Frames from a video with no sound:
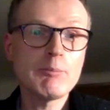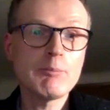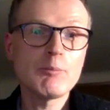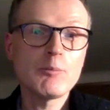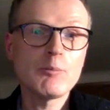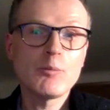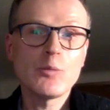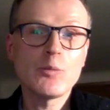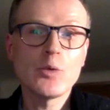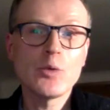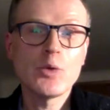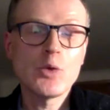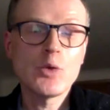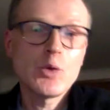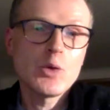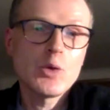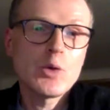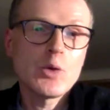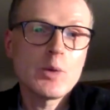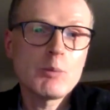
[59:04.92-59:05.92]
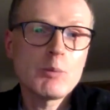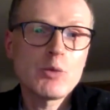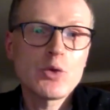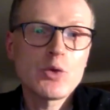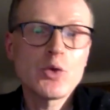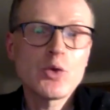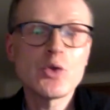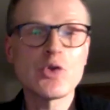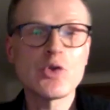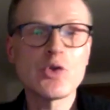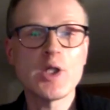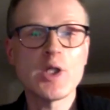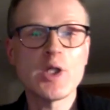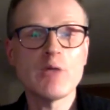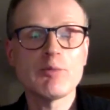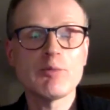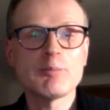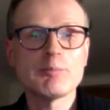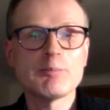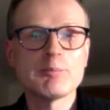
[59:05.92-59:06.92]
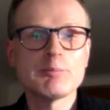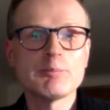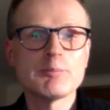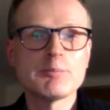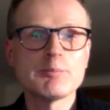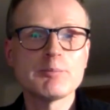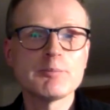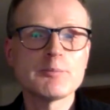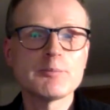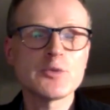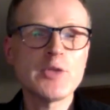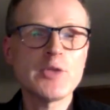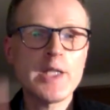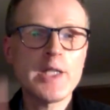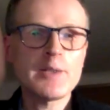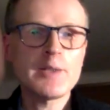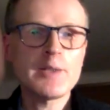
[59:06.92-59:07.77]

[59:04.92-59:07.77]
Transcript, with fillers: to do more on the climate. Stuff. Great.